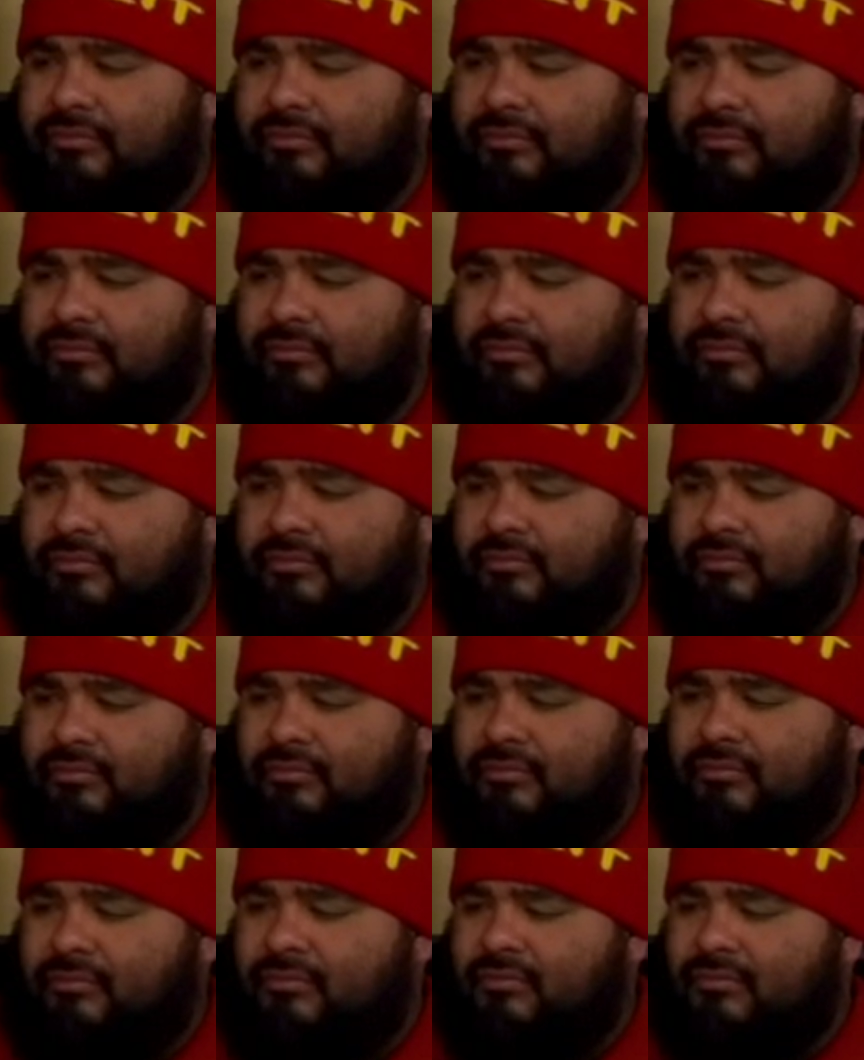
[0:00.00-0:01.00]

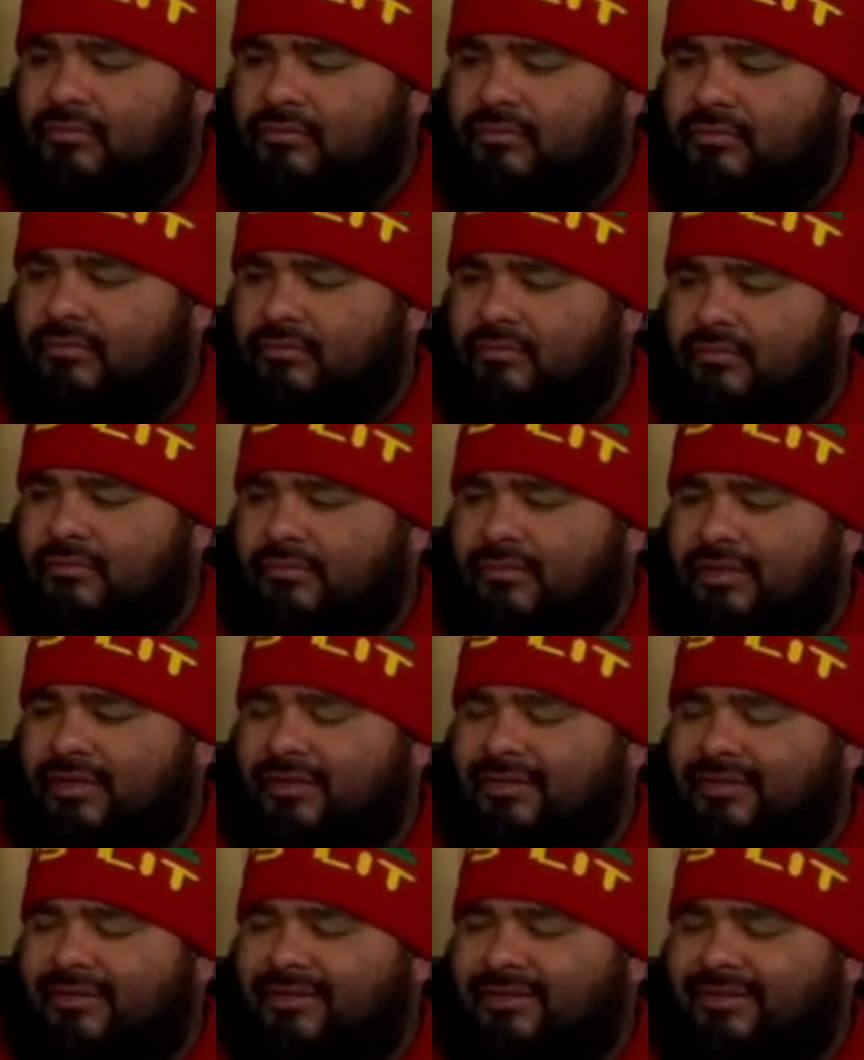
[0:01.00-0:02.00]

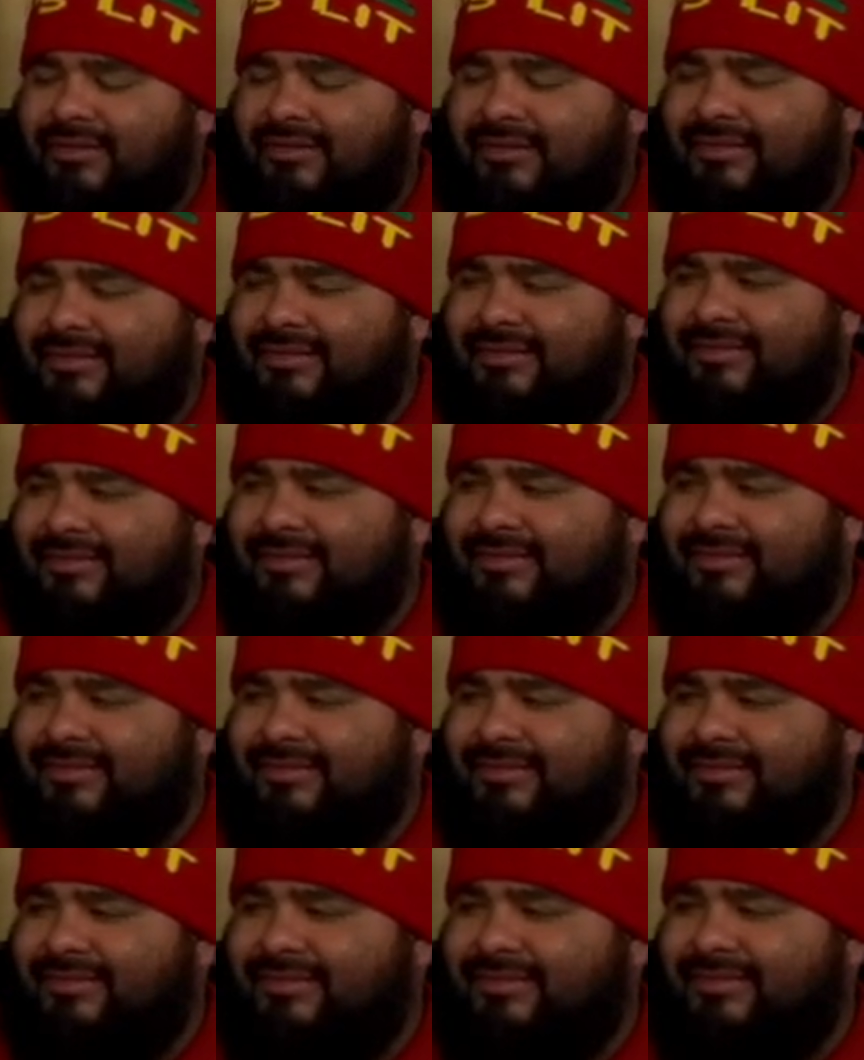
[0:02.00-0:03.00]

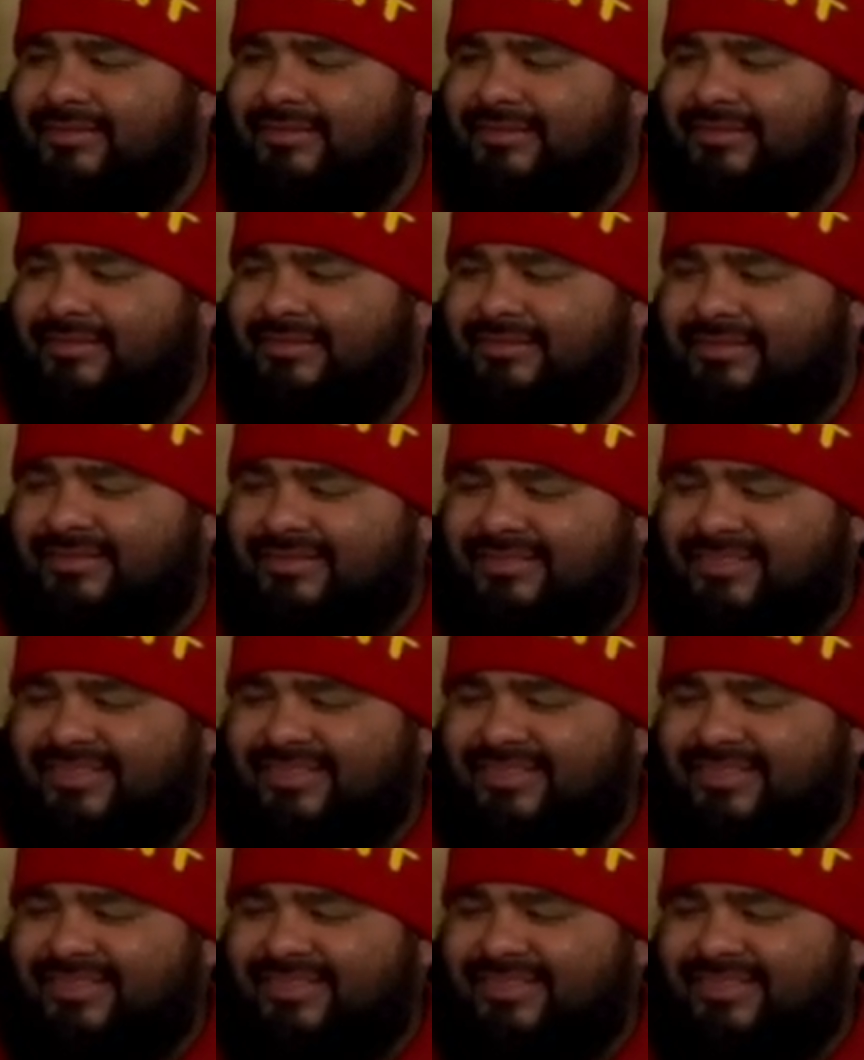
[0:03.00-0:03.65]
(not speaking)